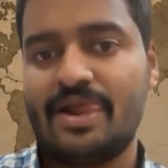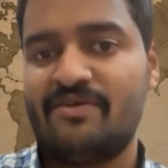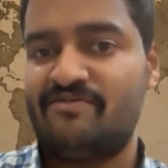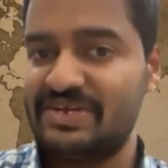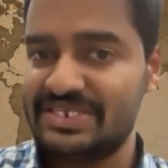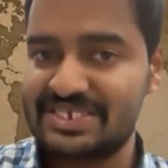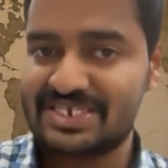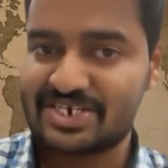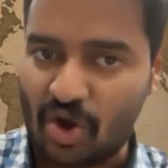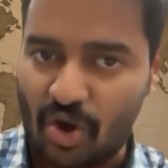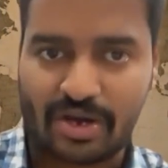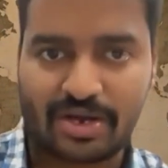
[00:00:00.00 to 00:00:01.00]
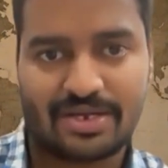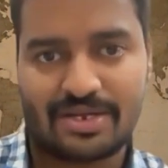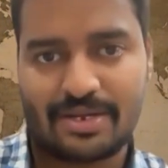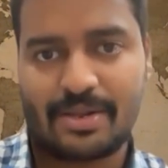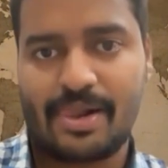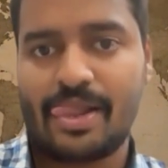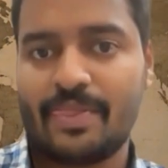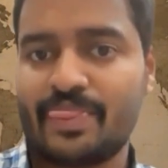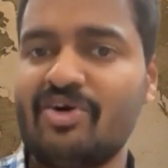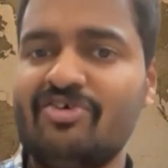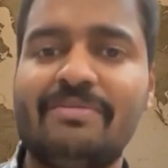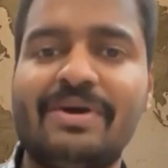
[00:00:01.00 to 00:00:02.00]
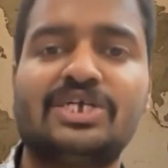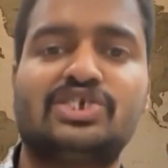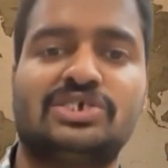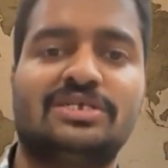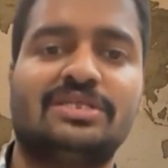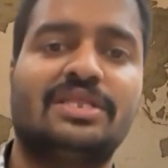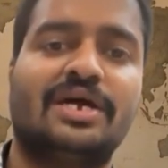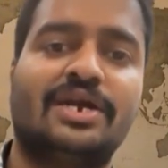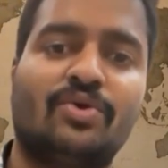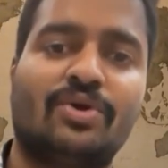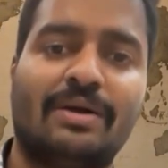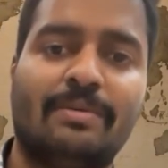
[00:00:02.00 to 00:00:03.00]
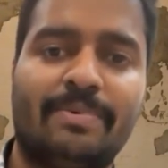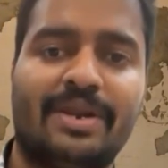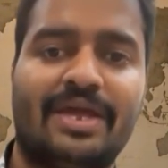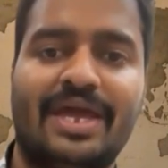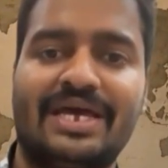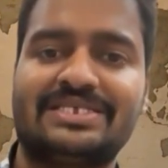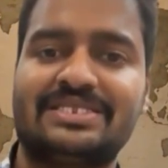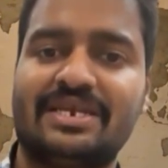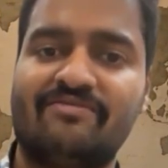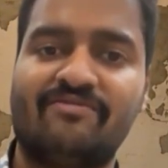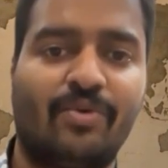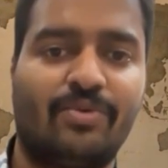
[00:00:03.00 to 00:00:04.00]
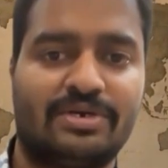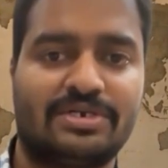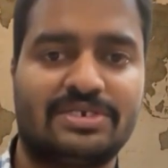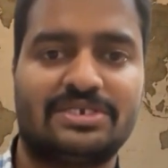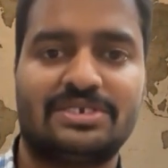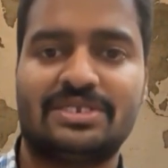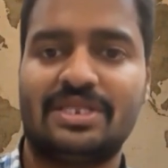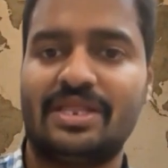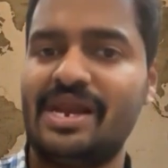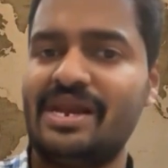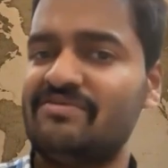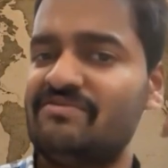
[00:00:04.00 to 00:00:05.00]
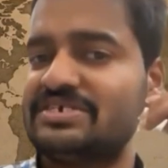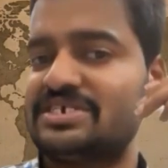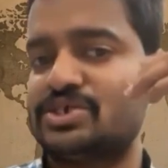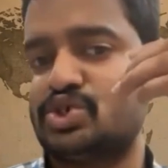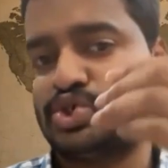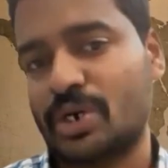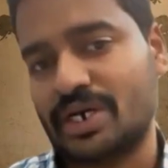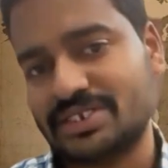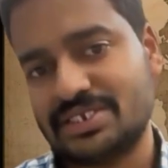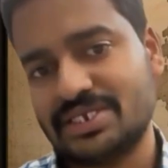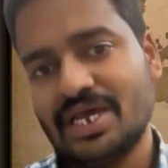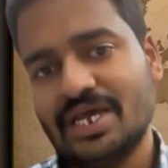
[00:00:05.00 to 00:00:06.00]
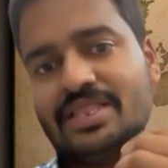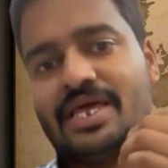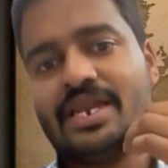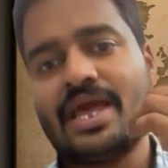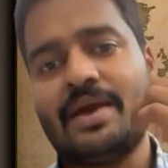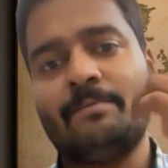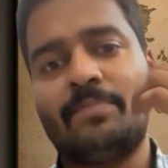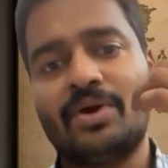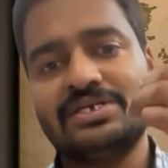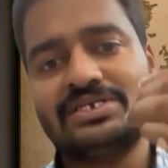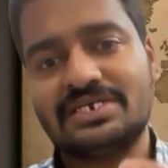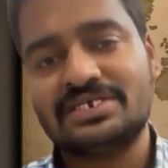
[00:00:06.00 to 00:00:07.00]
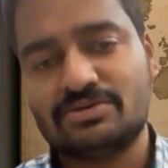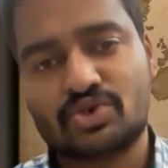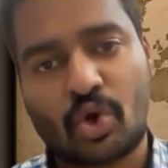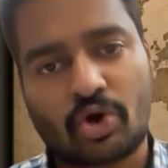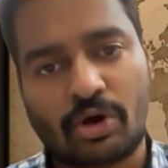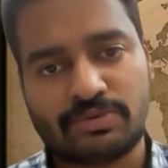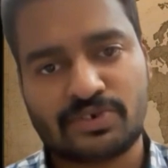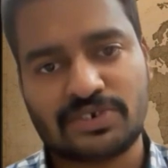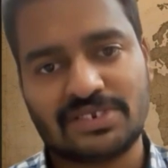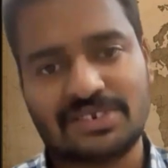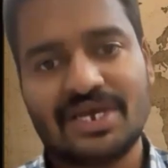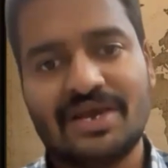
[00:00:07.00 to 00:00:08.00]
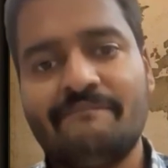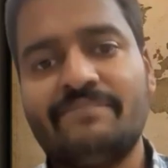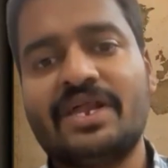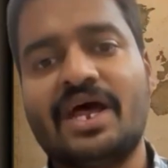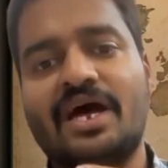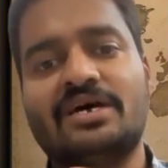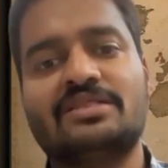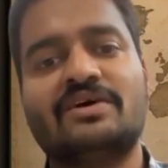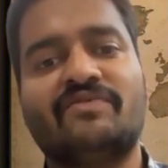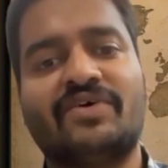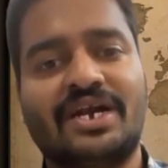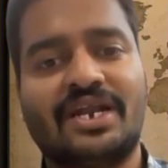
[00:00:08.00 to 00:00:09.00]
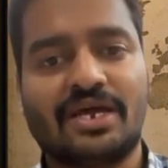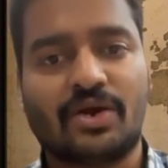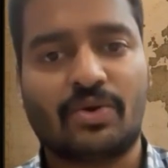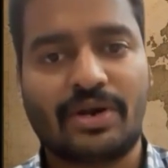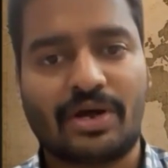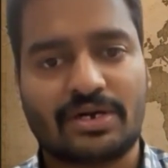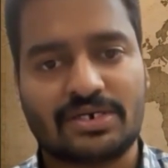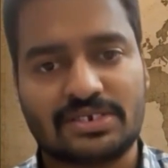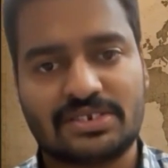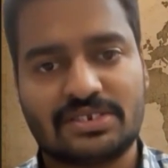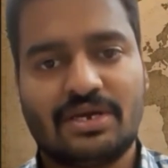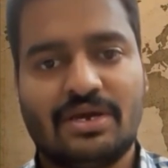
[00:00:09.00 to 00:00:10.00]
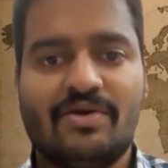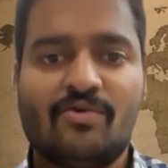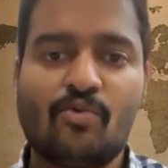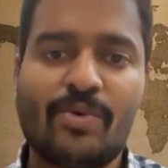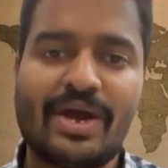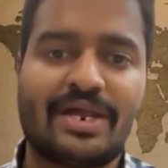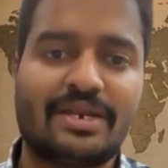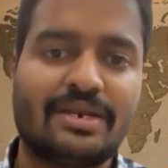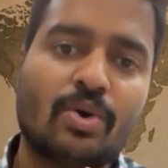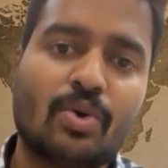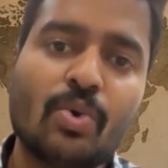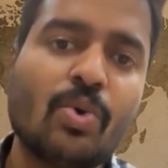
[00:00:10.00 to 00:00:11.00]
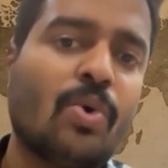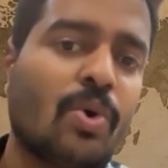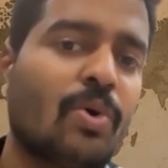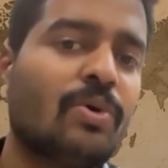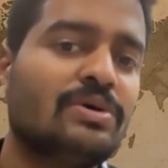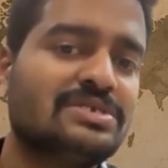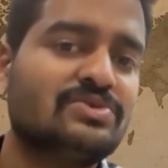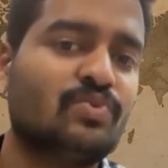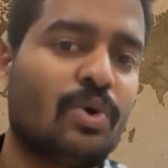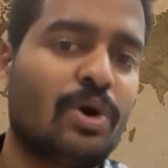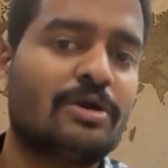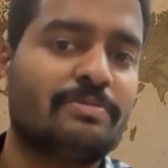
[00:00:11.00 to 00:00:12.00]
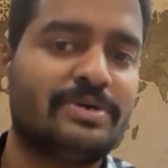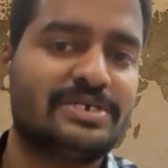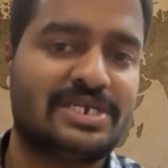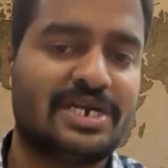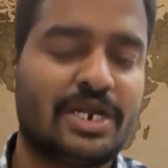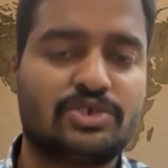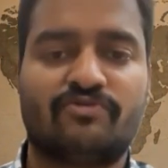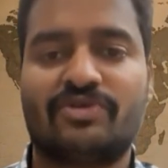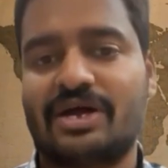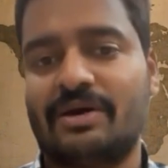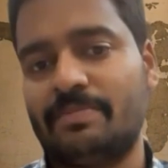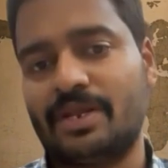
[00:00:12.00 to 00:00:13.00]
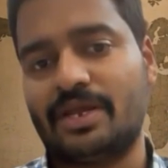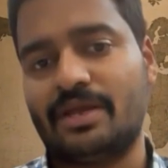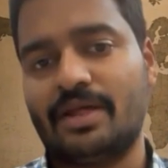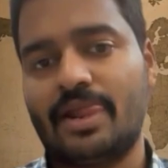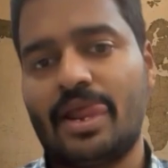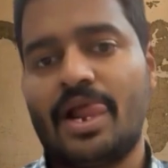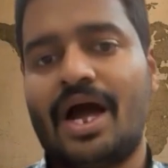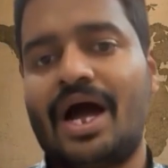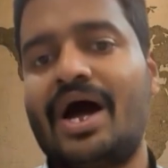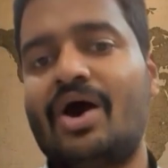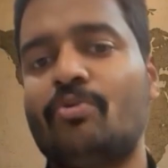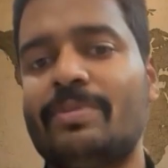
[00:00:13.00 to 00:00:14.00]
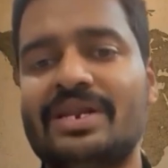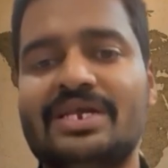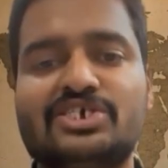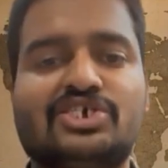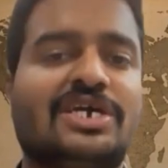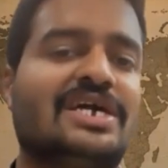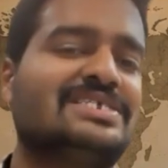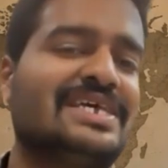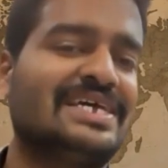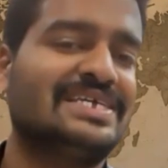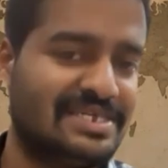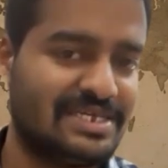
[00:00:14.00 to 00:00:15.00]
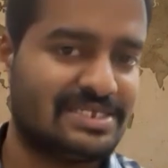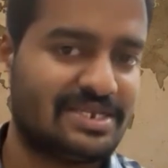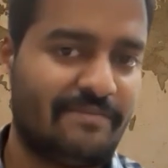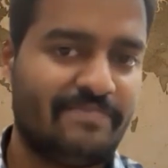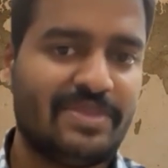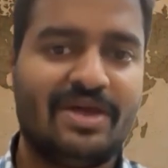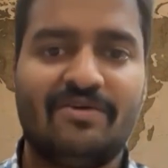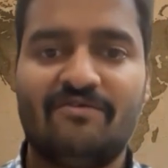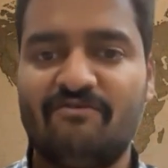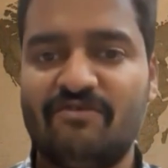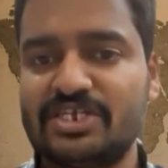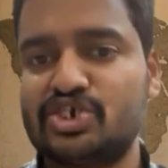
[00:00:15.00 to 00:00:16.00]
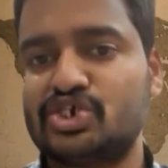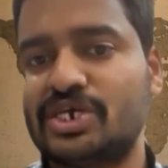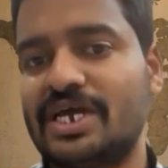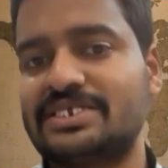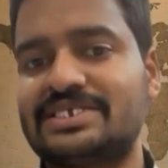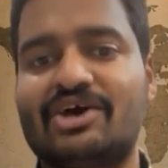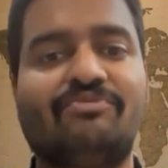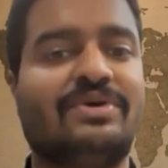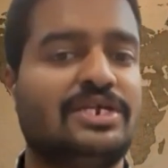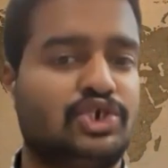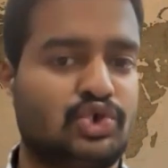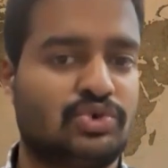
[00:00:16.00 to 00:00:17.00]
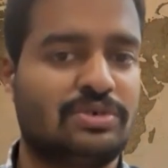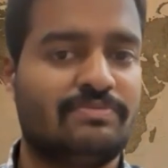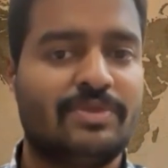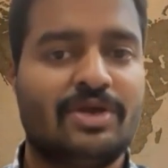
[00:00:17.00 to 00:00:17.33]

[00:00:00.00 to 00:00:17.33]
Finstock. Now imagine that your company has three founders, then an investor joins, then employees receive stock options, then another funding round occurs. When, who owns what percentage of the company? How many shares exist? Which shares have been issued?